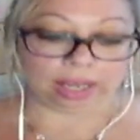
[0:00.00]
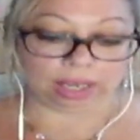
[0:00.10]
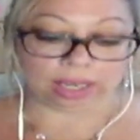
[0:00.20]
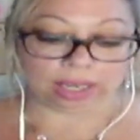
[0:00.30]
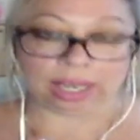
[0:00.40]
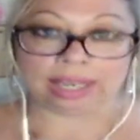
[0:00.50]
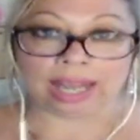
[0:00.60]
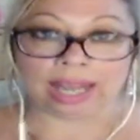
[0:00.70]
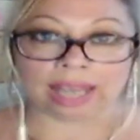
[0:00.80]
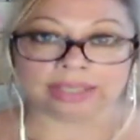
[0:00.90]

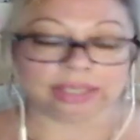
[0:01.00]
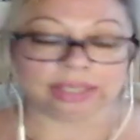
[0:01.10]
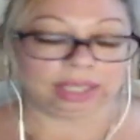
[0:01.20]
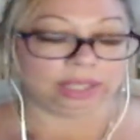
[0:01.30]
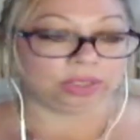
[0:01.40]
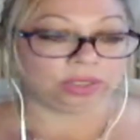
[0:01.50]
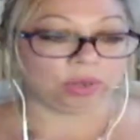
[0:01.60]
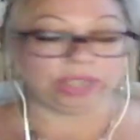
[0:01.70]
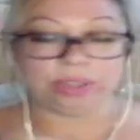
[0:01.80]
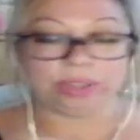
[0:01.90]
connect it's going
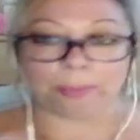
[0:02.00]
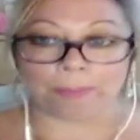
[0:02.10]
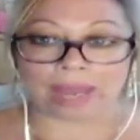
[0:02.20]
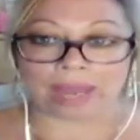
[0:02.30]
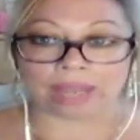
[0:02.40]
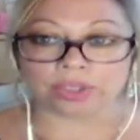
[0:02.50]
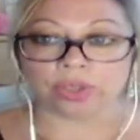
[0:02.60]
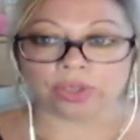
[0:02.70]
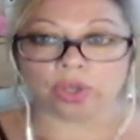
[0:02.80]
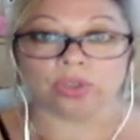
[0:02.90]
to match
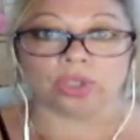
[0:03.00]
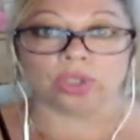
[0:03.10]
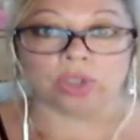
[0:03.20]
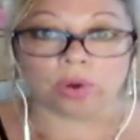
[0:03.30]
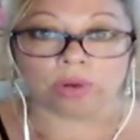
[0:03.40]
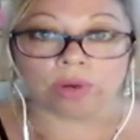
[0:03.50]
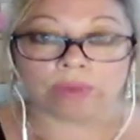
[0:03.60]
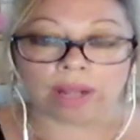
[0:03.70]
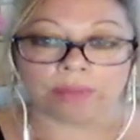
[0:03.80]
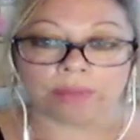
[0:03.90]
those lower
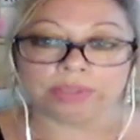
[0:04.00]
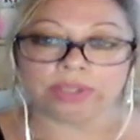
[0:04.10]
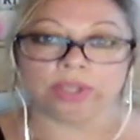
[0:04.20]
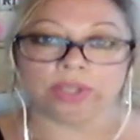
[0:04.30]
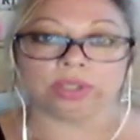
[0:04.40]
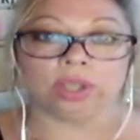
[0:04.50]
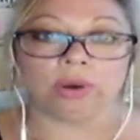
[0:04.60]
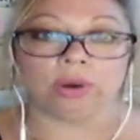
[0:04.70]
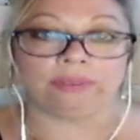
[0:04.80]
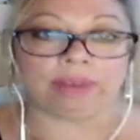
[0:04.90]
realms those lower
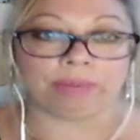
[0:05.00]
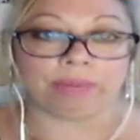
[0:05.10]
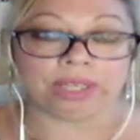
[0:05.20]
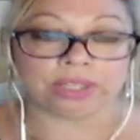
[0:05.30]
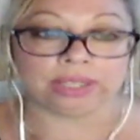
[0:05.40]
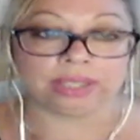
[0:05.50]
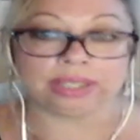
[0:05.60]
vibrations